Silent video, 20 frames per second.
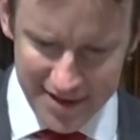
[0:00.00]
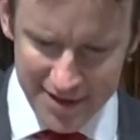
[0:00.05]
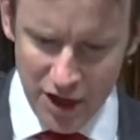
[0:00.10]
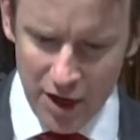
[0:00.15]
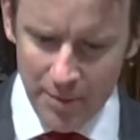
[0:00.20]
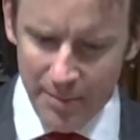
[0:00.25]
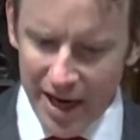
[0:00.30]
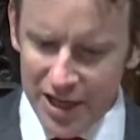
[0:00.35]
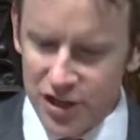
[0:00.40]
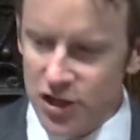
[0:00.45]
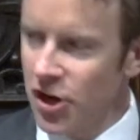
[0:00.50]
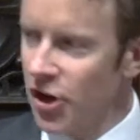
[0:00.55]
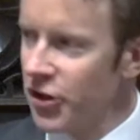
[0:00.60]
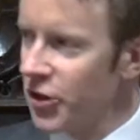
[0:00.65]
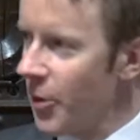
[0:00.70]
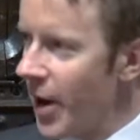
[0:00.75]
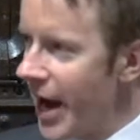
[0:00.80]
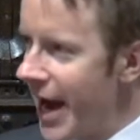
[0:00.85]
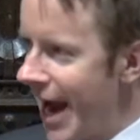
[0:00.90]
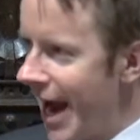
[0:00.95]
So imagine
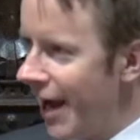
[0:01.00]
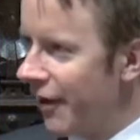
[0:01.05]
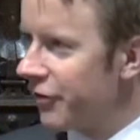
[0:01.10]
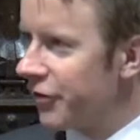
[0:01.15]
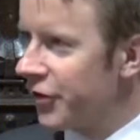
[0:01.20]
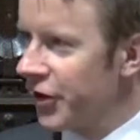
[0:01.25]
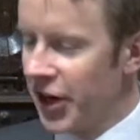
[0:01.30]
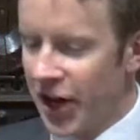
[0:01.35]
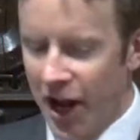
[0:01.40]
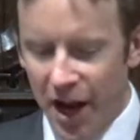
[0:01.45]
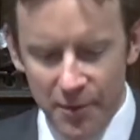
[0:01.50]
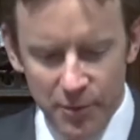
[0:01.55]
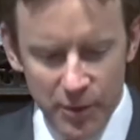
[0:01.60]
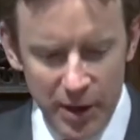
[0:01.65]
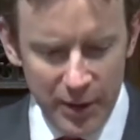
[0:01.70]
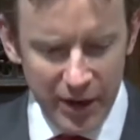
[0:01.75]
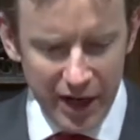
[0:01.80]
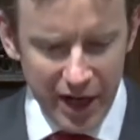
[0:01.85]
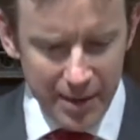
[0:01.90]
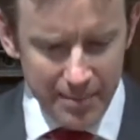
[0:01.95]
on the way out that uh,
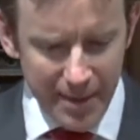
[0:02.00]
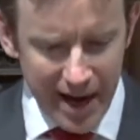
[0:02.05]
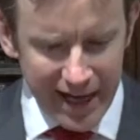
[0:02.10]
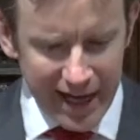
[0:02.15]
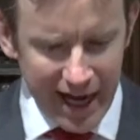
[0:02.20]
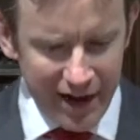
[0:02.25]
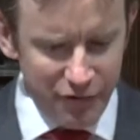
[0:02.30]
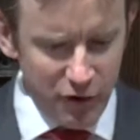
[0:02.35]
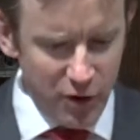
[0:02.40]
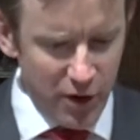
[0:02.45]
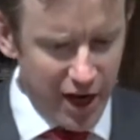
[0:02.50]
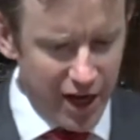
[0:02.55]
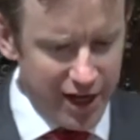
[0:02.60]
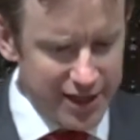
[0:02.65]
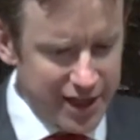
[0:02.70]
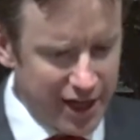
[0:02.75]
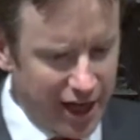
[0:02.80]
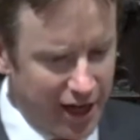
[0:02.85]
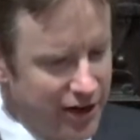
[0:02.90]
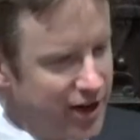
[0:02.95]
we were going to make everyone,
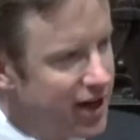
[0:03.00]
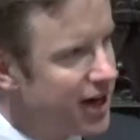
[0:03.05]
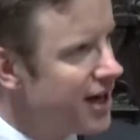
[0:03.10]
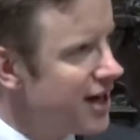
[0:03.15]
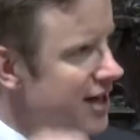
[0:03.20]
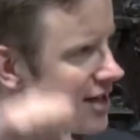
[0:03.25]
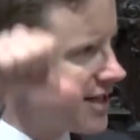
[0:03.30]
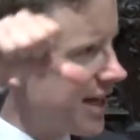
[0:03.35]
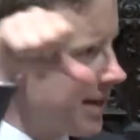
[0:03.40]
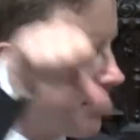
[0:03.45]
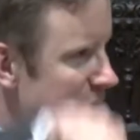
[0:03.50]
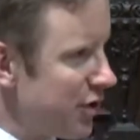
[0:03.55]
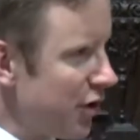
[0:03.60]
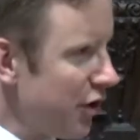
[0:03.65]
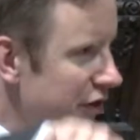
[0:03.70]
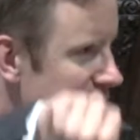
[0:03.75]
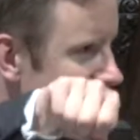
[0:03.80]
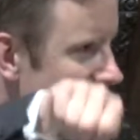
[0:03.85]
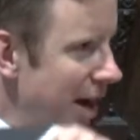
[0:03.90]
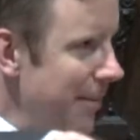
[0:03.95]
I don't know, dip
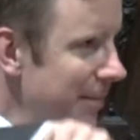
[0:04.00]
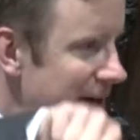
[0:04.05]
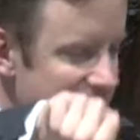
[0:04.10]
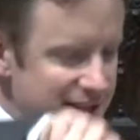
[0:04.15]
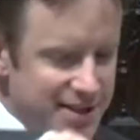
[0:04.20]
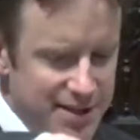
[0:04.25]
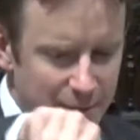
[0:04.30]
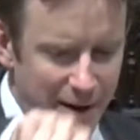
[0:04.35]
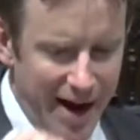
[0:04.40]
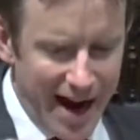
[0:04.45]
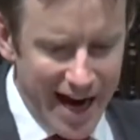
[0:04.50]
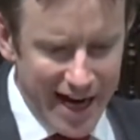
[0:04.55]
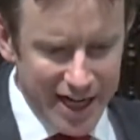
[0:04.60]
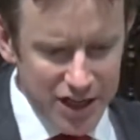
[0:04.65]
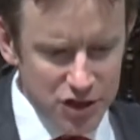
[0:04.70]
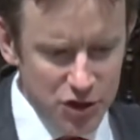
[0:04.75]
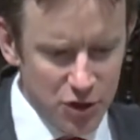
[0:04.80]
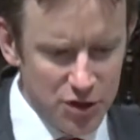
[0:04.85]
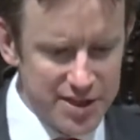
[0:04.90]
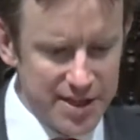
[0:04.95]
your thumb in some
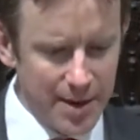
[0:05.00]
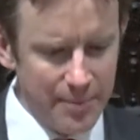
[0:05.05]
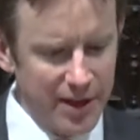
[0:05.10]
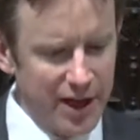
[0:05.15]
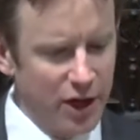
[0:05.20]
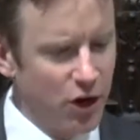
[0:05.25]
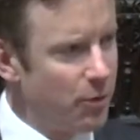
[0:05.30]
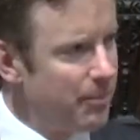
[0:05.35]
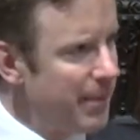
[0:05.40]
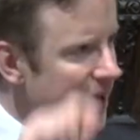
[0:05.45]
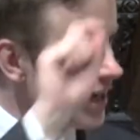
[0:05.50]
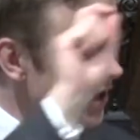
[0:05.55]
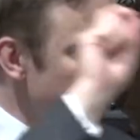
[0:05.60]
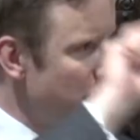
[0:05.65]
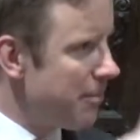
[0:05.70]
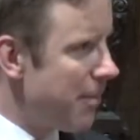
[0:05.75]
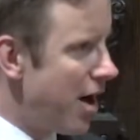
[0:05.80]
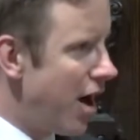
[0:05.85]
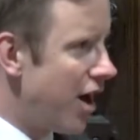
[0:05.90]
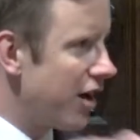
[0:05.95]
ash or something, or make
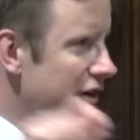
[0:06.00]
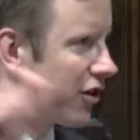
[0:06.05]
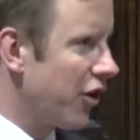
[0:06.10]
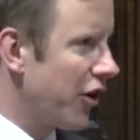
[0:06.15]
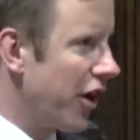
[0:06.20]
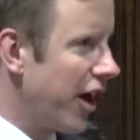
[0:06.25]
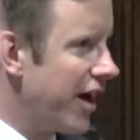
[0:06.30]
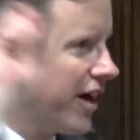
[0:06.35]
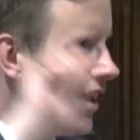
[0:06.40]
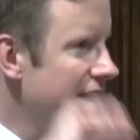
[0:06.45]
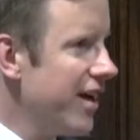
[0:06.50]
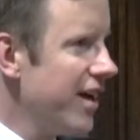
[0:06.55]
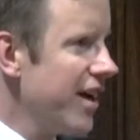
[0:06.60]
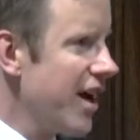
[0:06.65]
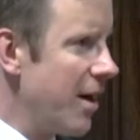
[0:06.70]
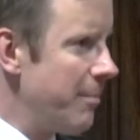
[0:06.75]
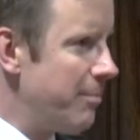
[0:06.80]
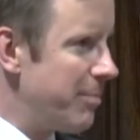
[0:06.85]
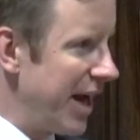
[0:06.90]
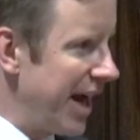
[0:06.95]
your mark on a,
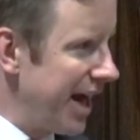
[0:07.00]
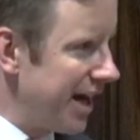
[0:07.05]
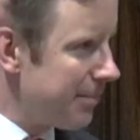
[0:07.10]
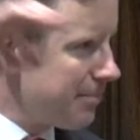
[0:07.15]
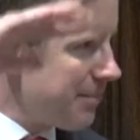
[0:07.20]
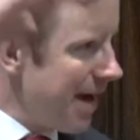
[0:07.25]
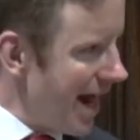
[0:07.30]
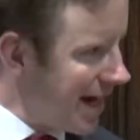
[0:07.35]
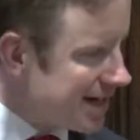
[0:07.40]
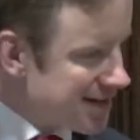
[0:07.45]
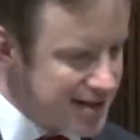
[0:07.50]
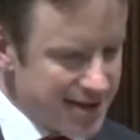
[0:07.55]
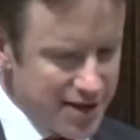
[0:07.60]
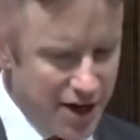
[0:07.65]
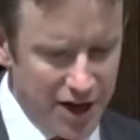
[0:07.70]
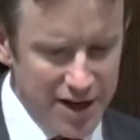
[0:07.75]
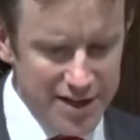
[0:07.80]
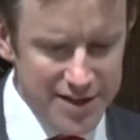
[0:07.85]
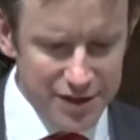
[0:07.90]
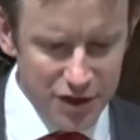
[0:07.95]
a big man
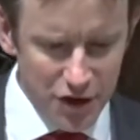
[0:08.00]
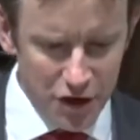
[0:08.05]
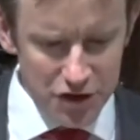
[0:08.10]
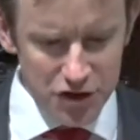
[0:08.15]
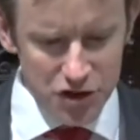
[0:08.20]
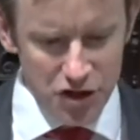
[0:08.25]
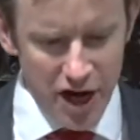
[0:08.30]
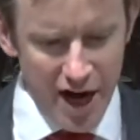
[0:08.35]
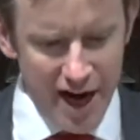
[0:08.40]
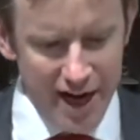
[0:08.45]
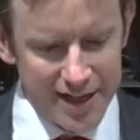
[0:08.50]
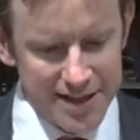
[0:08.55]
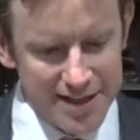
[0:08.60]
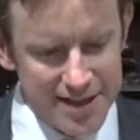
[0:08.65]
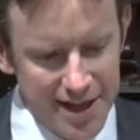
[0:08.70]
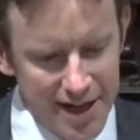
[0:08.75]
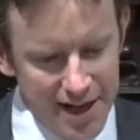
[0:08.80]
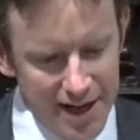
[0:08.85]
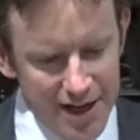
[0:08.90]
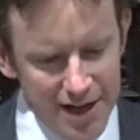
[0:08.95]
sized
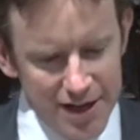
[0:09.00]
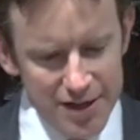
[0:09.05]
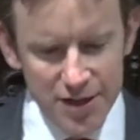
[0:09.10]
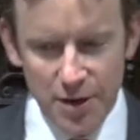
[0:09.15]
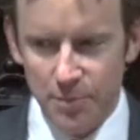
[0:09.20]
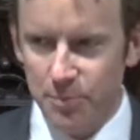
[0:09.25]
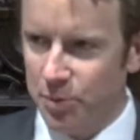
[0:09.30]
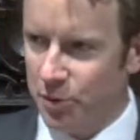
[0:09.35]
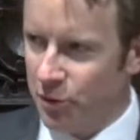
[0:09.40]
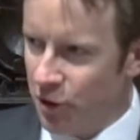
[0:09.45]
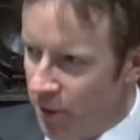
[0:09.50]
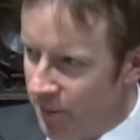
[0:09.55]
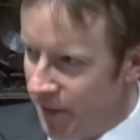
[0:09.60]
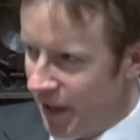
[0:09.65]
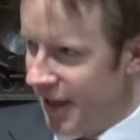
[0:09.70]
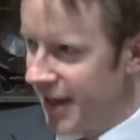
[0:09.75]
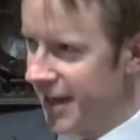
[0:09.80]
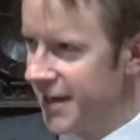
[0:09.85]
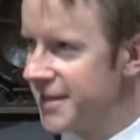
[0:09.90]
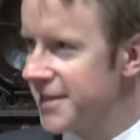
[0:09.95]
contract to
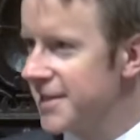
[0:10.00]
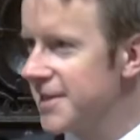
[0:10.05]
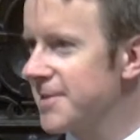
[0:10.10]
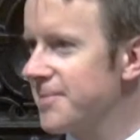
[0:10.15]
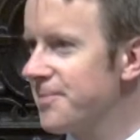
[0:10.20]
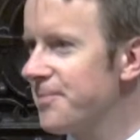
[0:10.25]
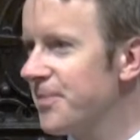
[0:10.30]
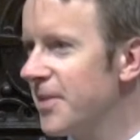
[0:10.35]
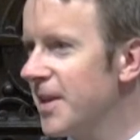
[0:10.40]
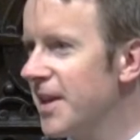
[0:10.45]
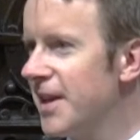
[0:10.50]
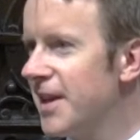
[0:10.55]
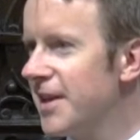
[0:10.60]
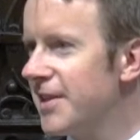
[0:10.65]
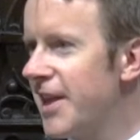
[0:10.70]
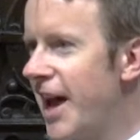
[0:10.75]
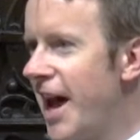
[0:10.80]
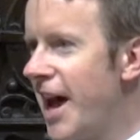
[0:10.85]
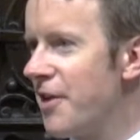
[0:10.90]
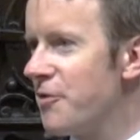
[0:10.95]
promise
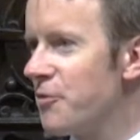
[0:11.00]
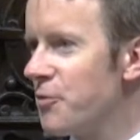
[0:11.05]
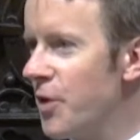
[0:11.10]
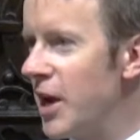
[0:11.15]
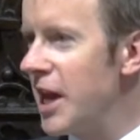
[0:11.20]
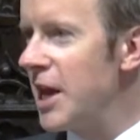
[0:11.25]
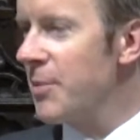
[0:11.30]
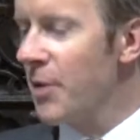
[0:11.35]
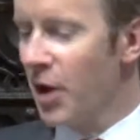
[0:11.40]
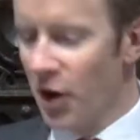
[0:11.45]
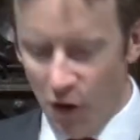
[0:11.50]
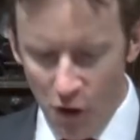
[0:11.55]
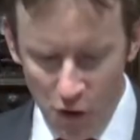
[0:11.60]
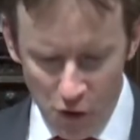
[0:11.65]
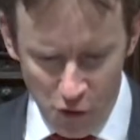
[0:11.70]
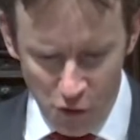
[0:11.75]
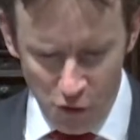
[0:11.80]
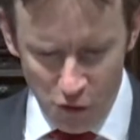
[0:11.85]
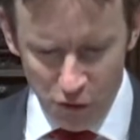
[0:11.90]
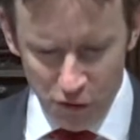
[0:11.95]
that we will
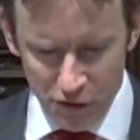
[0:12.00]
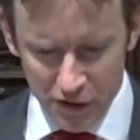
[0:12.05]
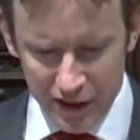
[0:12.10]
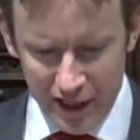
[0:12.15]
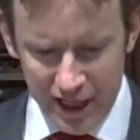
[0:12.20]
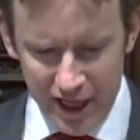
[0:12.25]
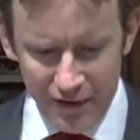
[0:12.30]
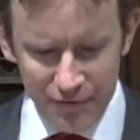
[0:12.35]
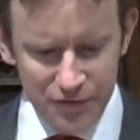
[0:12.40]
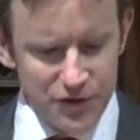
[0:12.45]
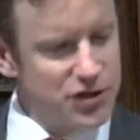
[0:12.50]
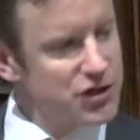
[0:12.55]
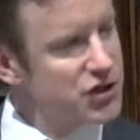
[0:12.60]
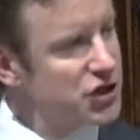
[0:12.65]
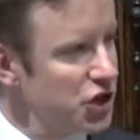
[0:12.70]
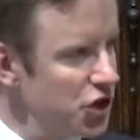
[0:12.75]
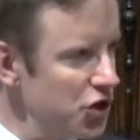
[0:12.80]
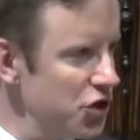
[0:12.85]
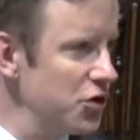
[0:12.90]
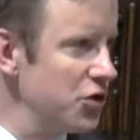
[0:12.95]
all give
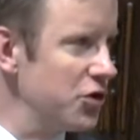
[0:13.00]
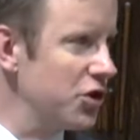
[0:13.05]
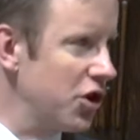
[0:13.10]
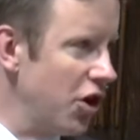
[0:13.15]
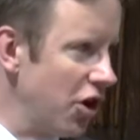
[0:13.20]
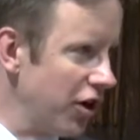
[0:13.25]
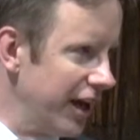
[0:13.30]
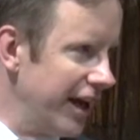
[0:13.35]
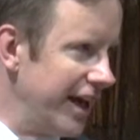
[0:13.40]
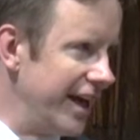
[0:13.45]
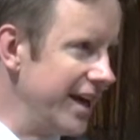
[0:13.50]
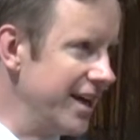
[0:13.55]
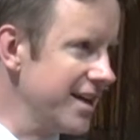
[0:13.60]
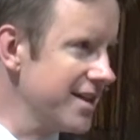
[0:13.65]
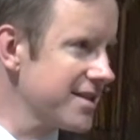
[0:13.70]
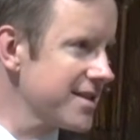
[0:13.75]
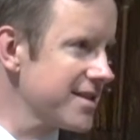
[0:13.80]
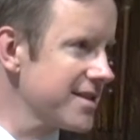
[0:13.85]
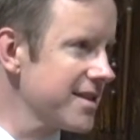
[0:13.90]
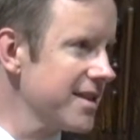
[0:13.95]
two
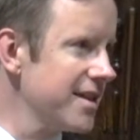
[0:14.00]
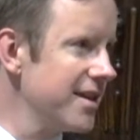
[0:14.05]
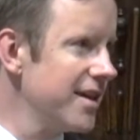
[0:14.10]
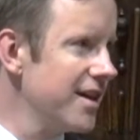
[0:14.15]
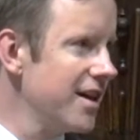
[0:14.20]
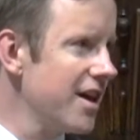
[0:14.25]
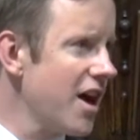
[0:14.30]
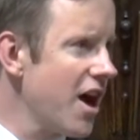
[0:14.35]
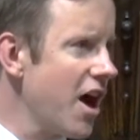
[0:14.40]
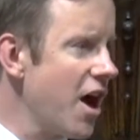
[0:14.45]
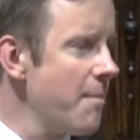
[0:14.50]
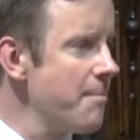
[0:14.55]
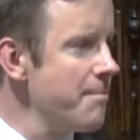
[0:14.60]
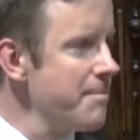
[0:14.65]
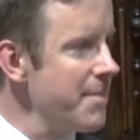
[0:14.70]
colleagues a